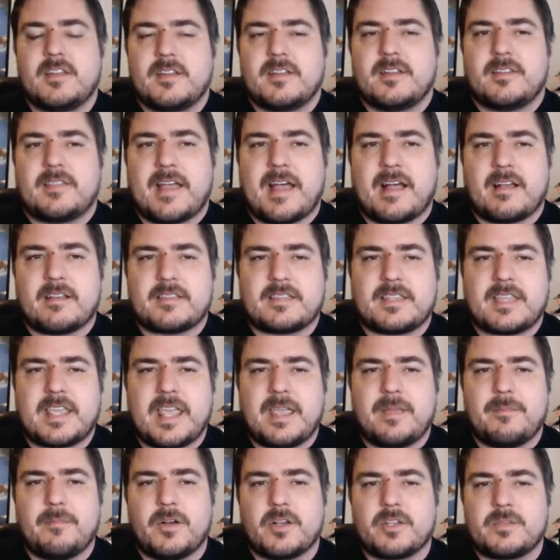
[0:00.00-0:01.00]
that was the
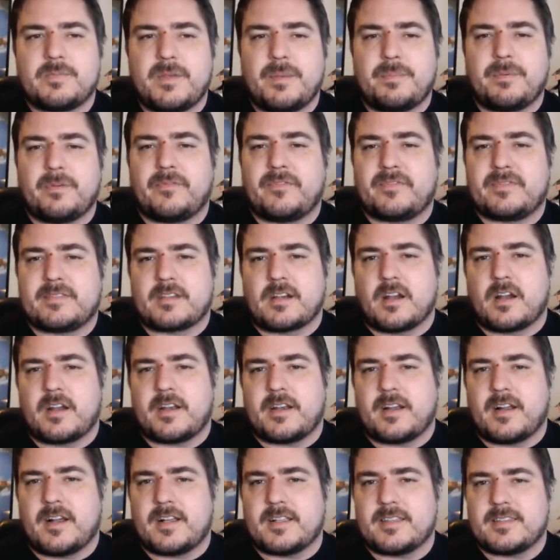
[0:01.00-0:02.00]
game most people started
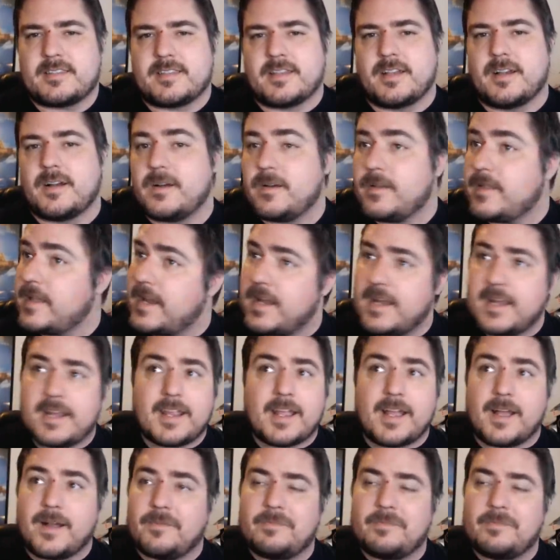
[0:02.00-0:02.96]
on. So there you go.